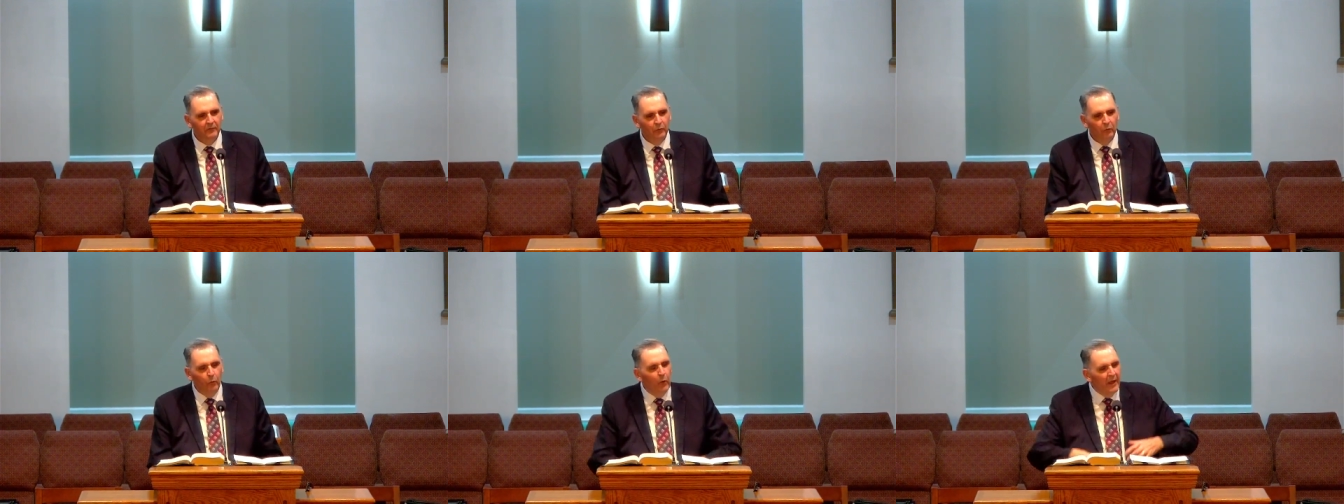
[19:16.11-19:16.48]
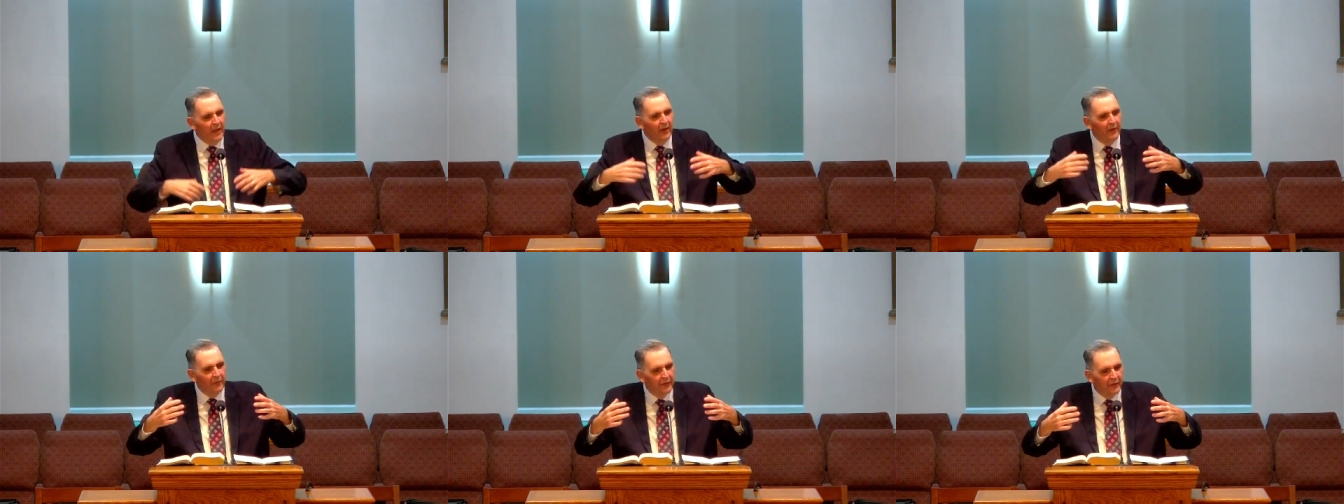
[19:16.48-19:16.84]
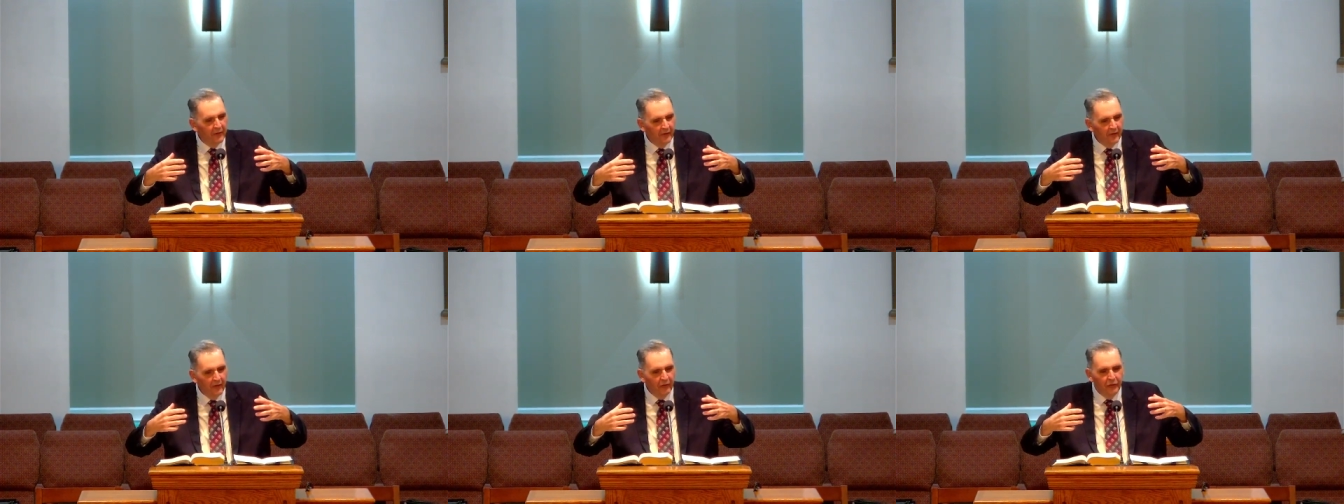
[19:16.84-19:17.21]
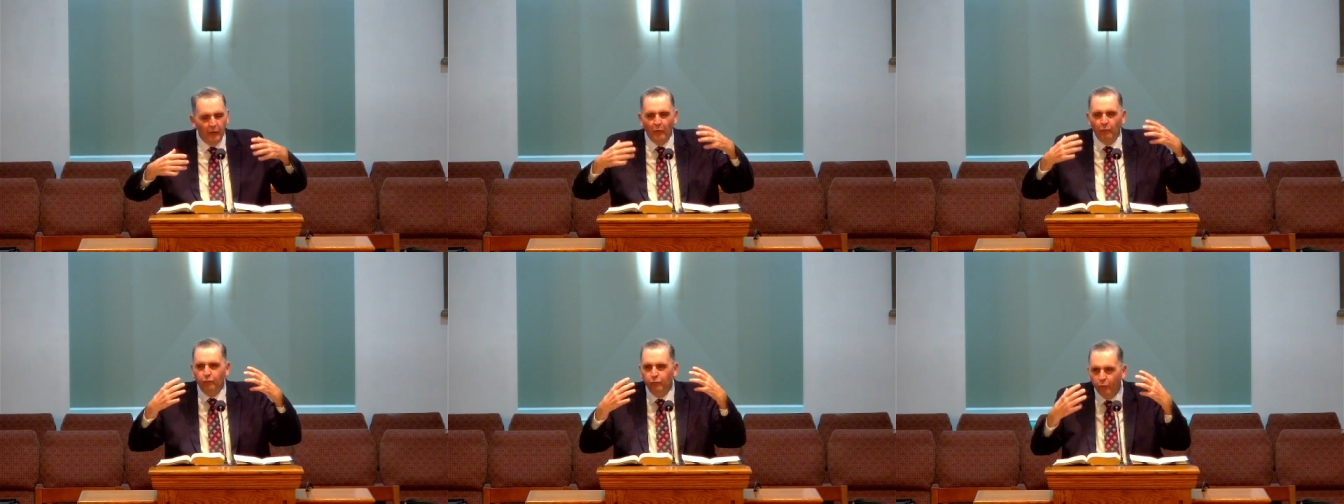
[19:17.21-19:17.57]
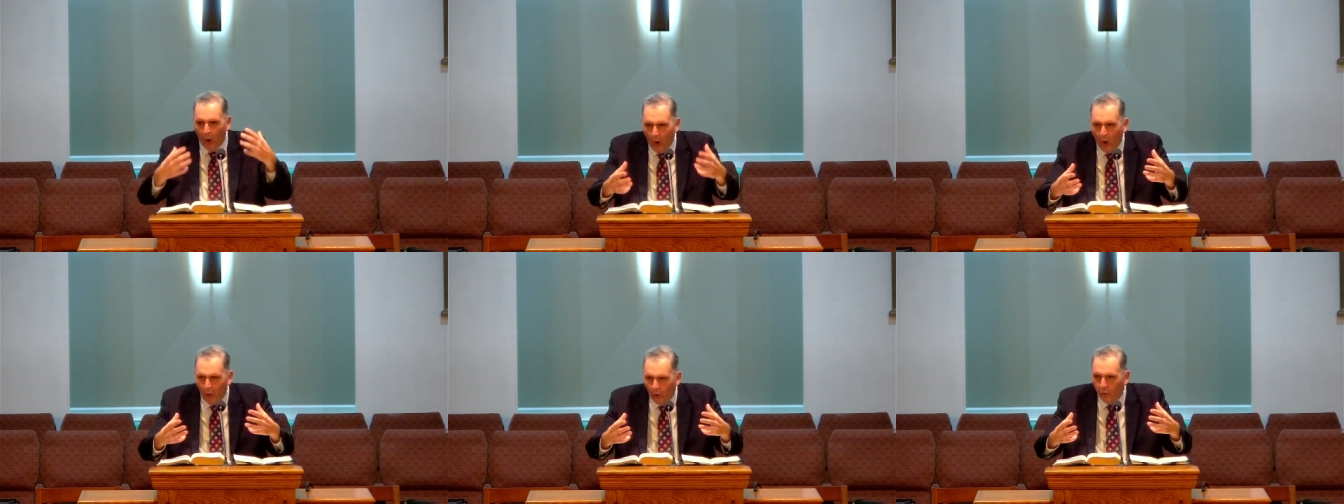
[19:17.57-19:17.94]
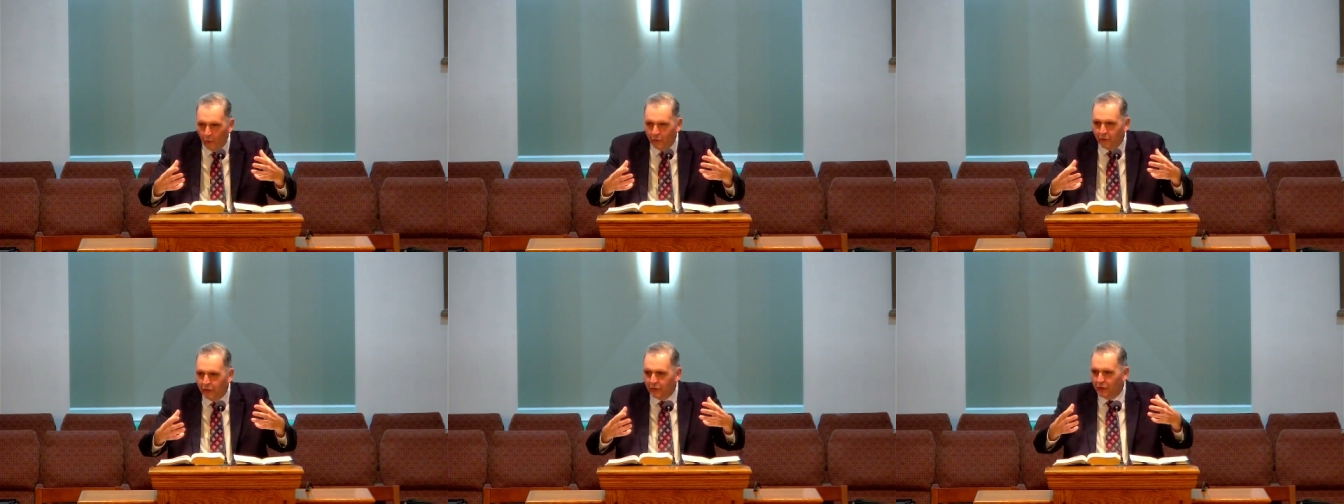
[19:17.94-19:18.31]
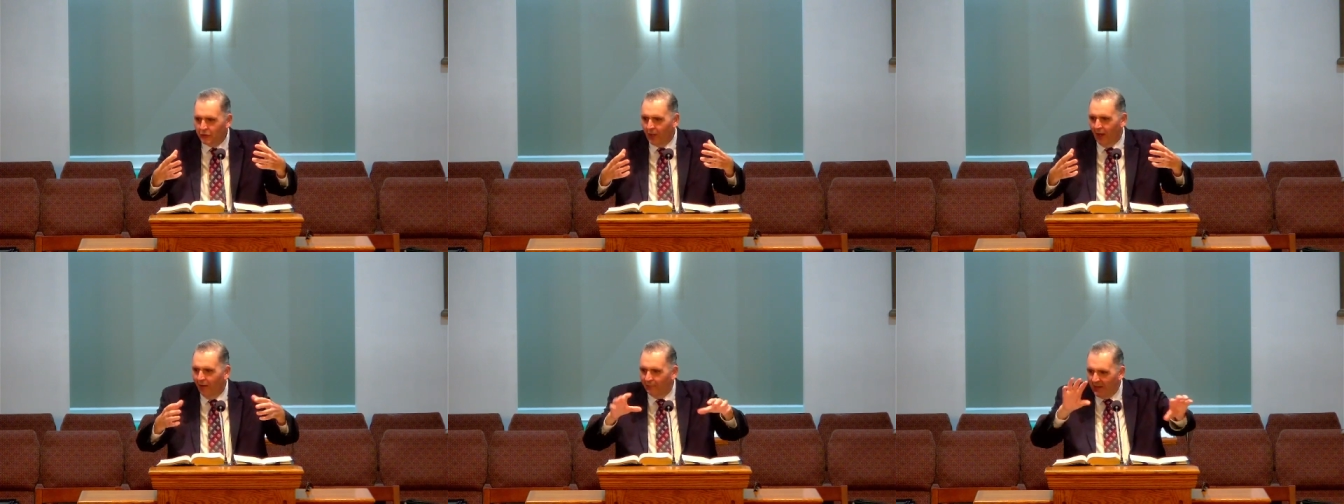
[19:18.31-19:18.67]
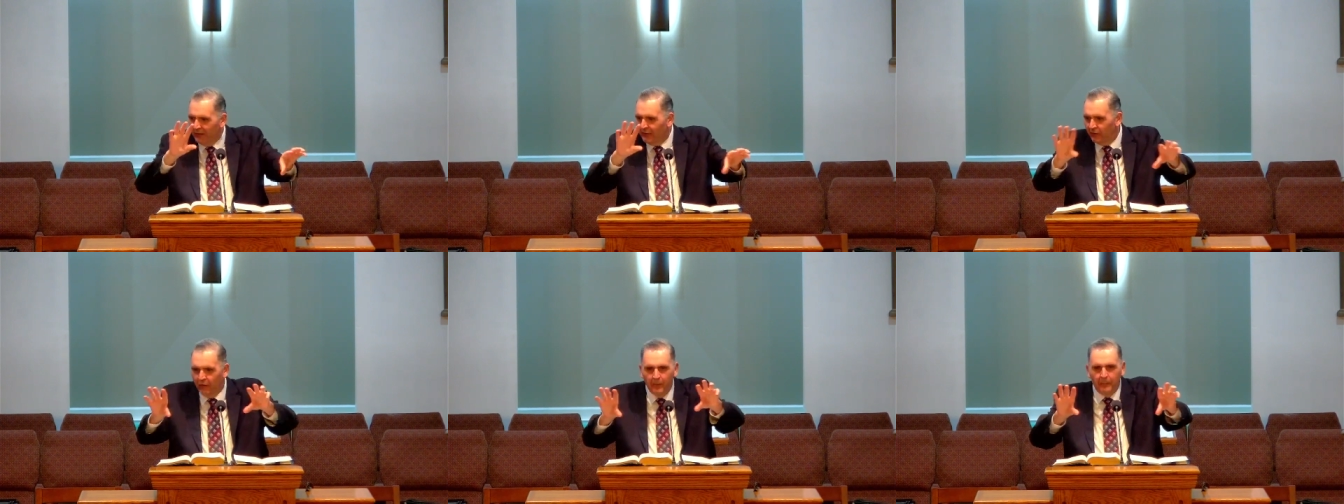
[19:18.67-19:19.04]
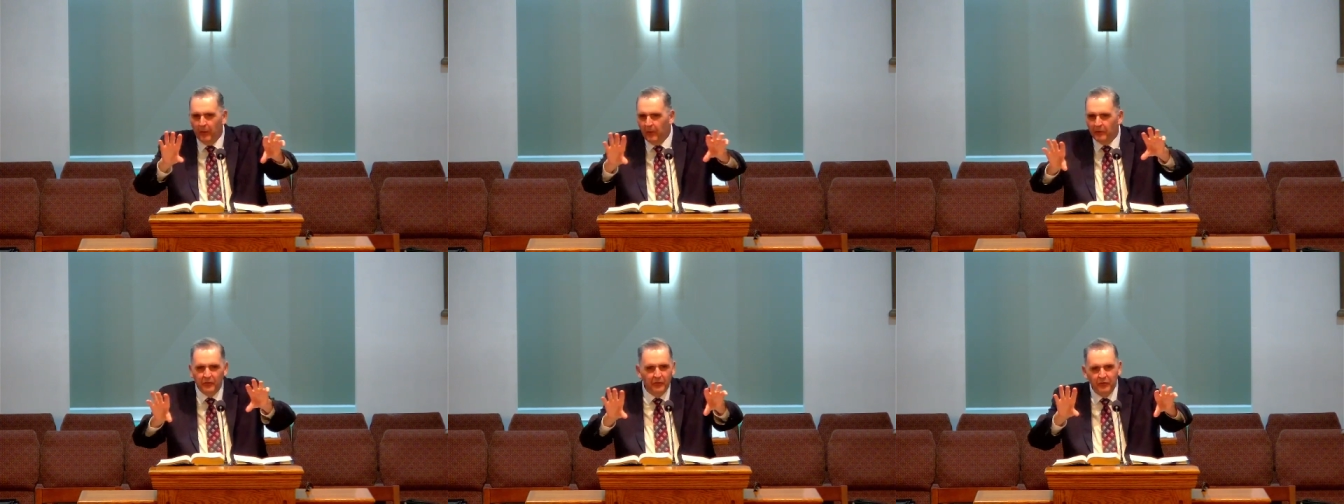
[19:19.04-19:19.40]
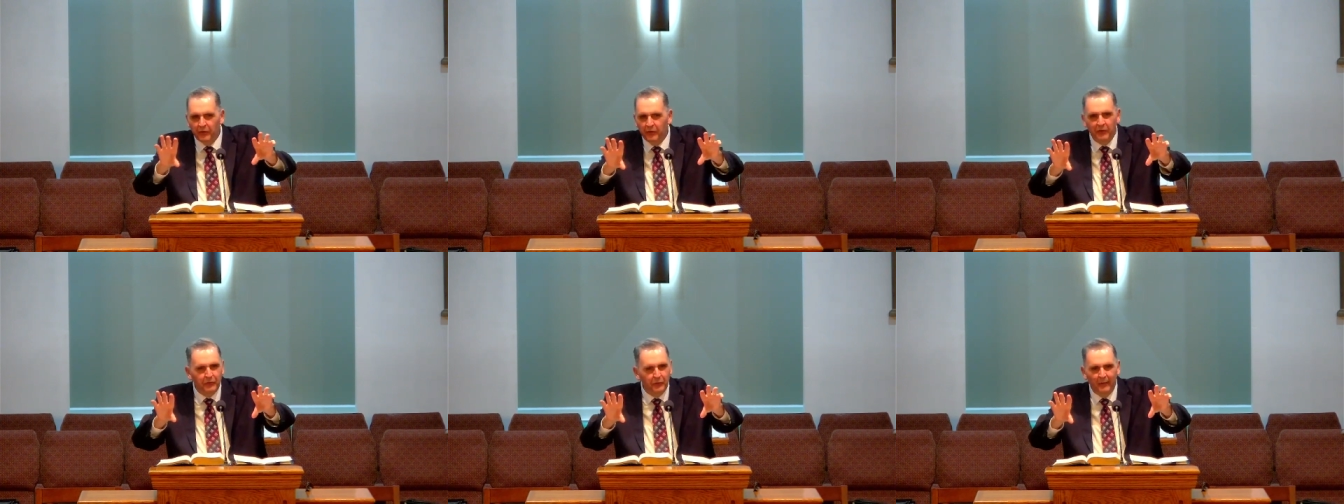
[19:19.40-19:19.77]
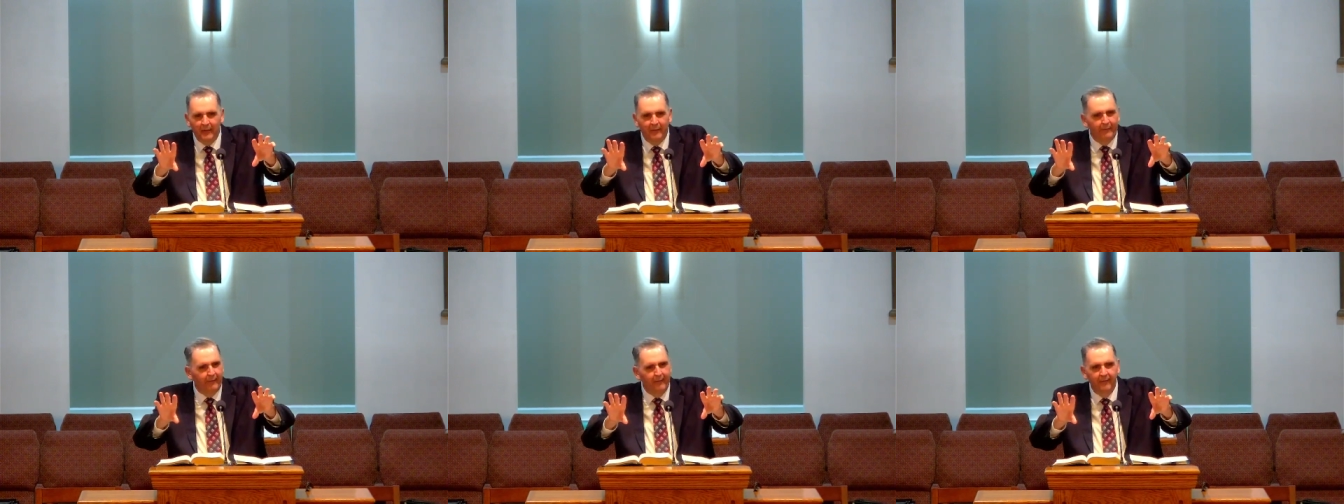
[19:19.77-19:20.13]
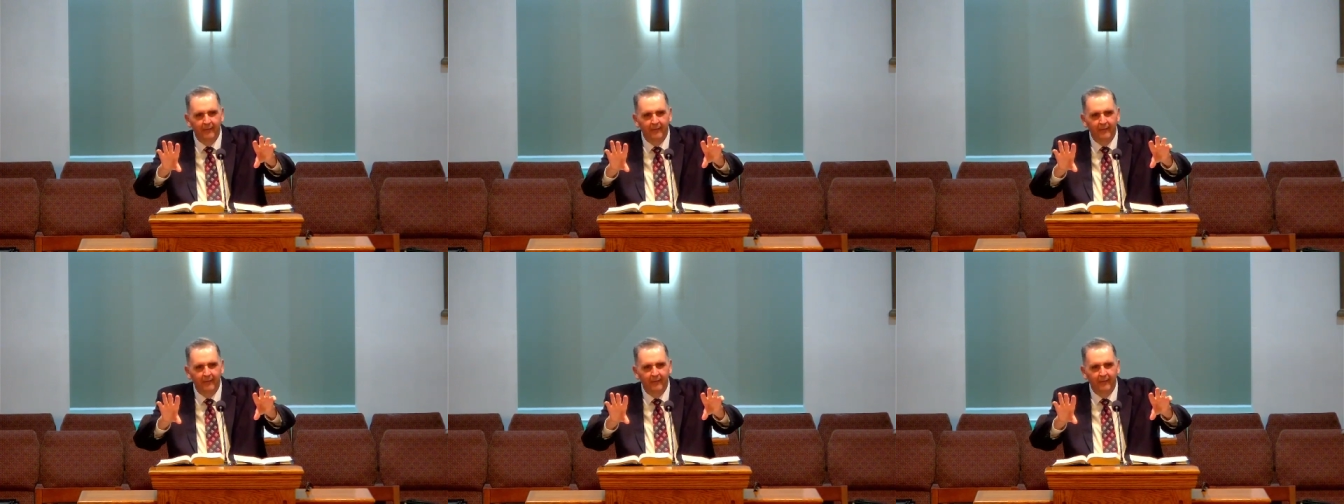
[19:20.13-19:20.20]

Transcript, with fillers: with the roles of each of the persons of the Trinity.